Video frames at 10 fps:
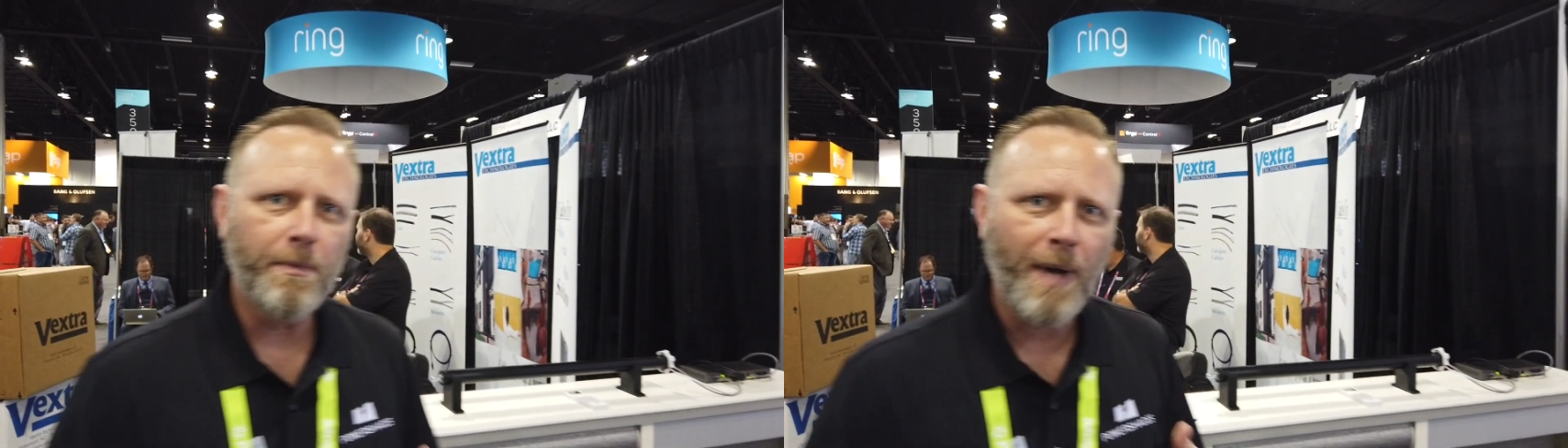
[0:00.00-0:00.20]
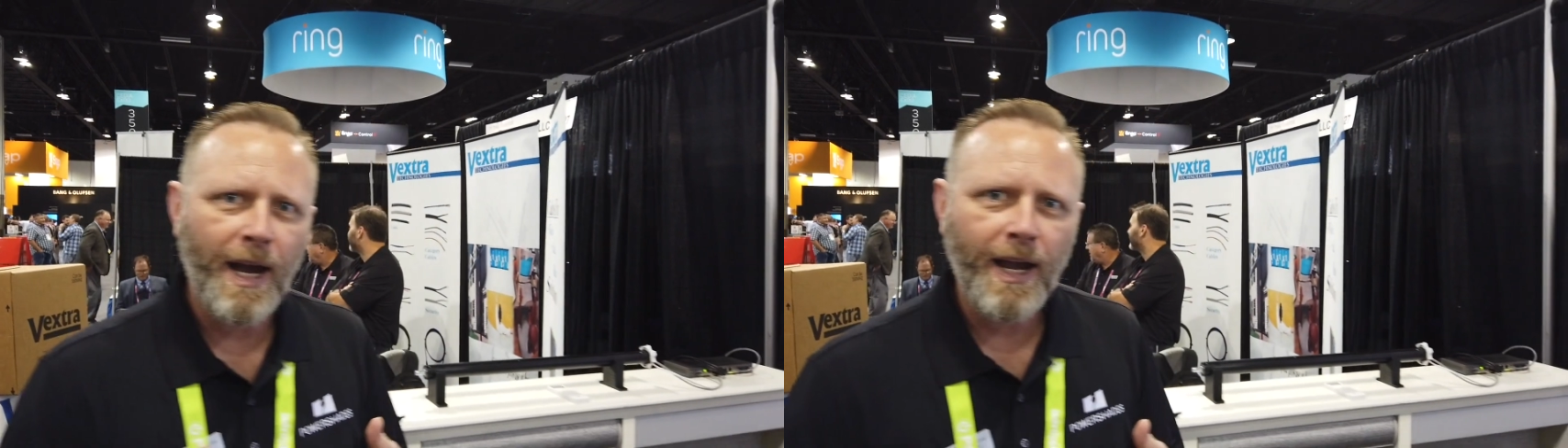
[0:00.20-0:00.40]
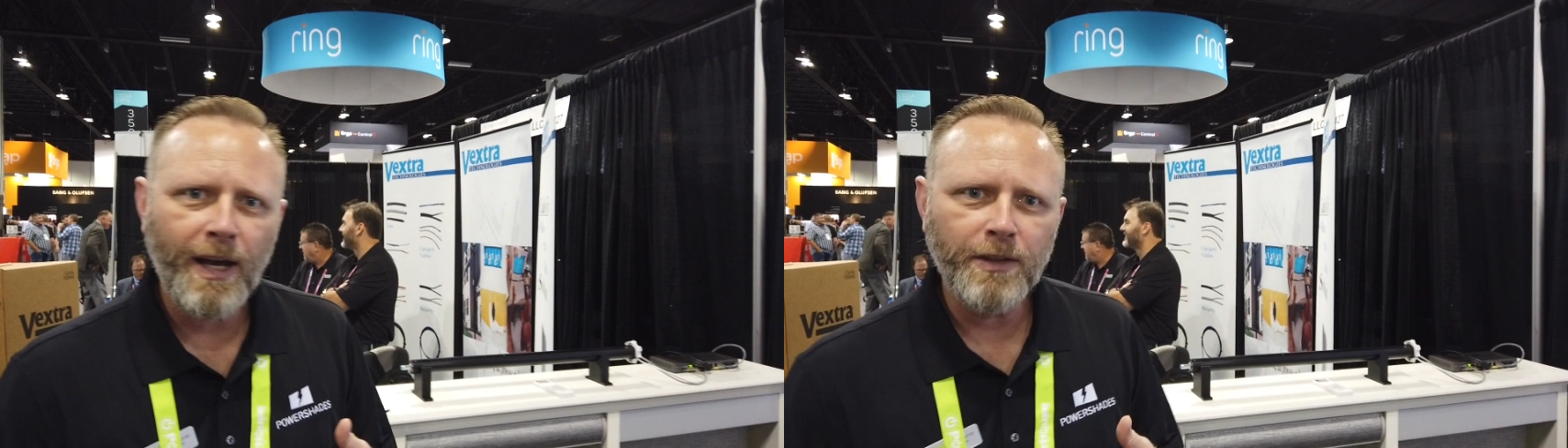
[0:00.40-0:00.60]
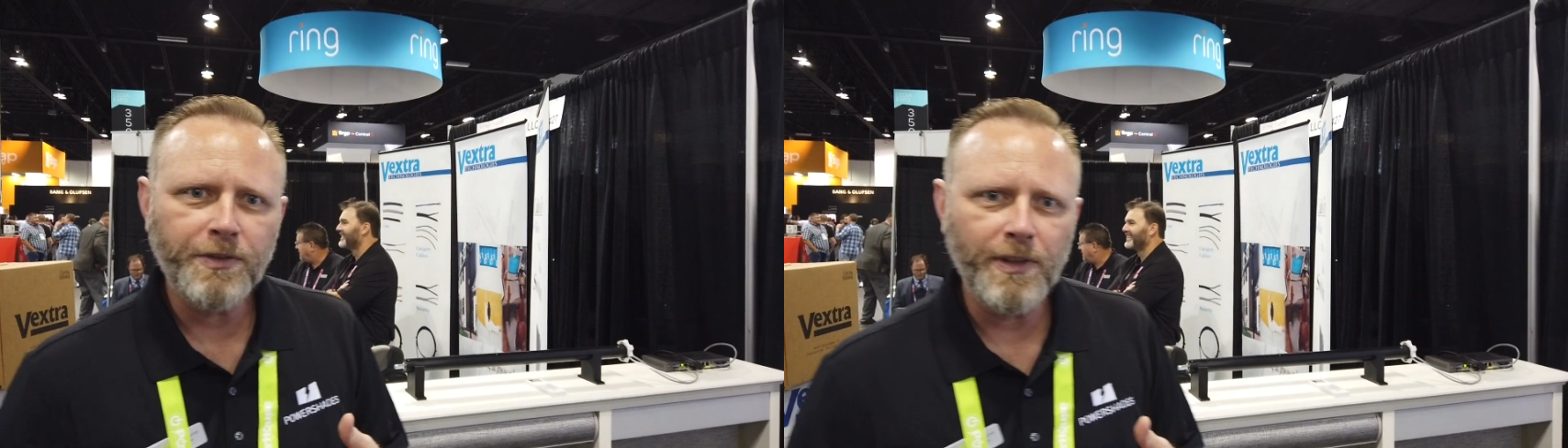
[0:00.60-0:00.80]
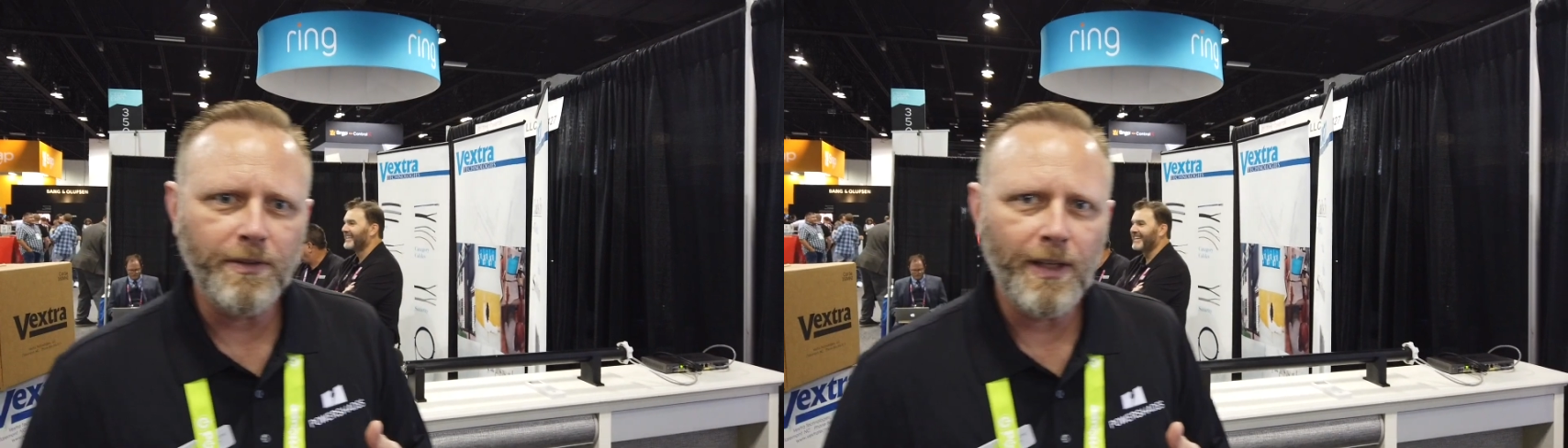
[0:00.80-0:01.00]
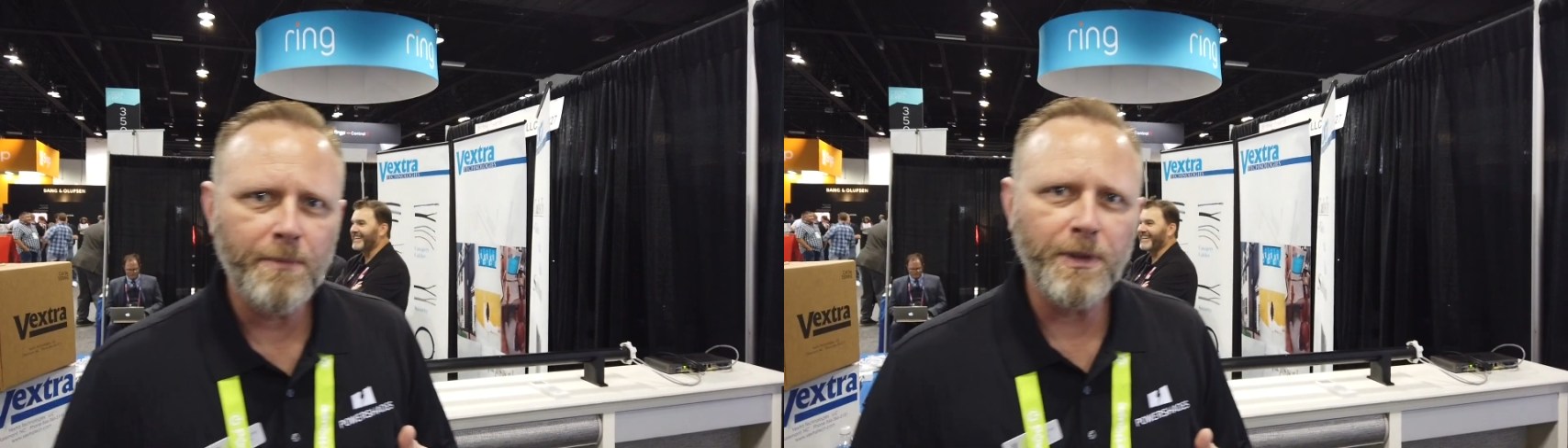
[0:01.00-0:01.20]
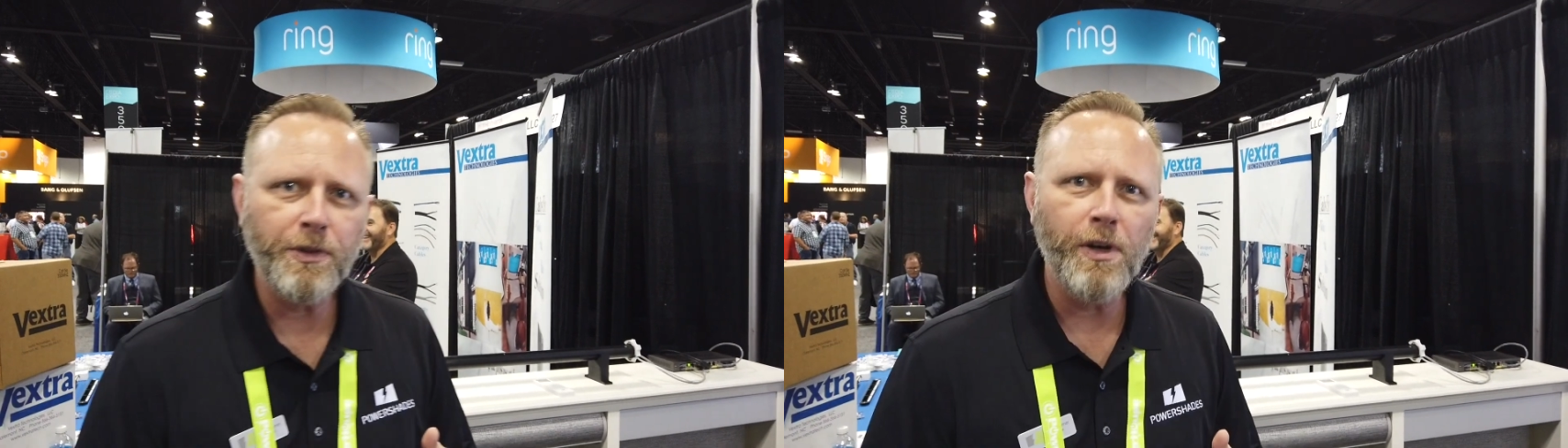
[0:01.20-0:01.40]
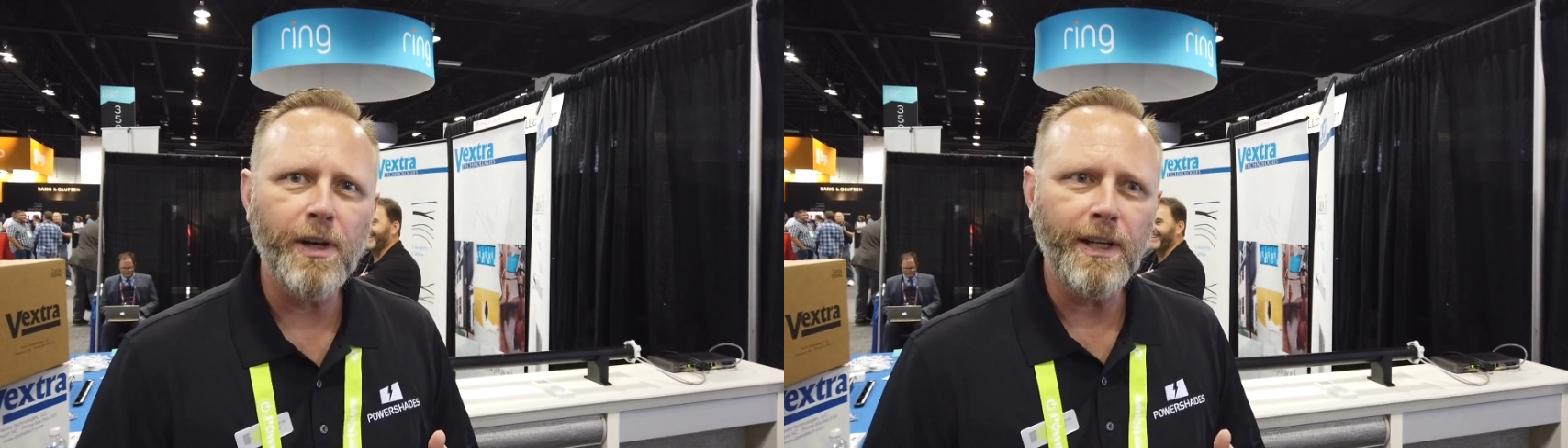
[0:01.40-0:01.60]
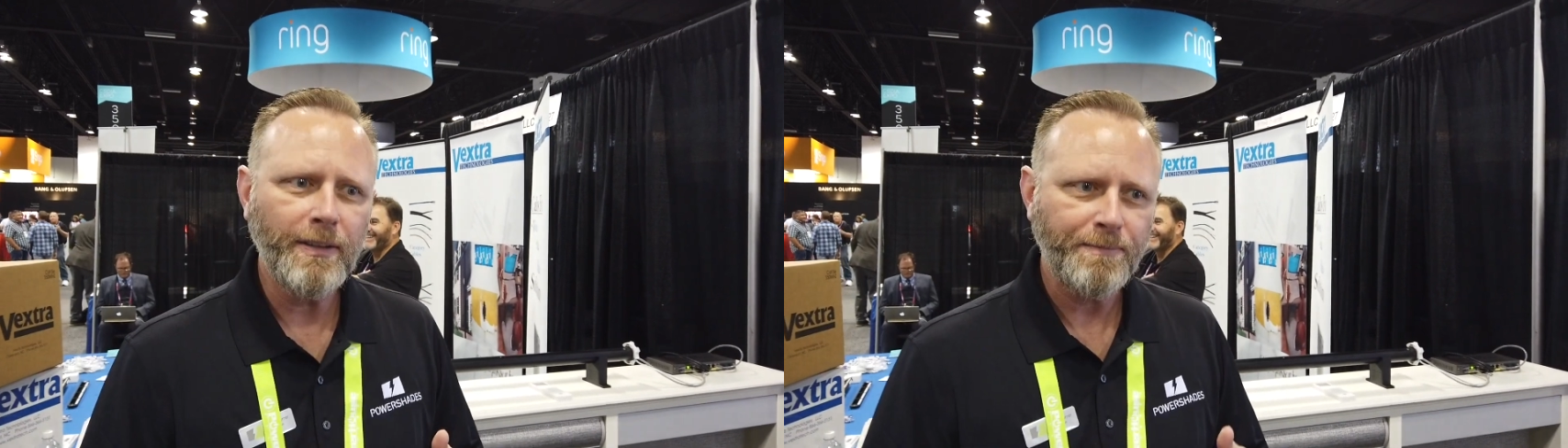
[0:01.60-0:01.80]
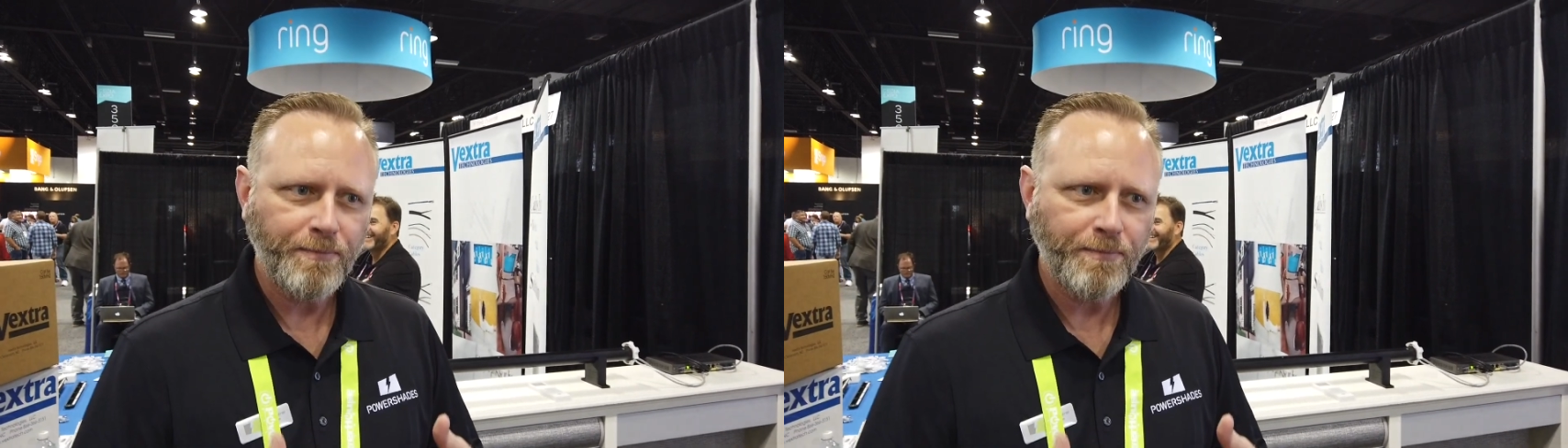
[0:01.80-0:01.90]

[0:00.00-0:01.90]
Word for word: At my house in, in Missouri,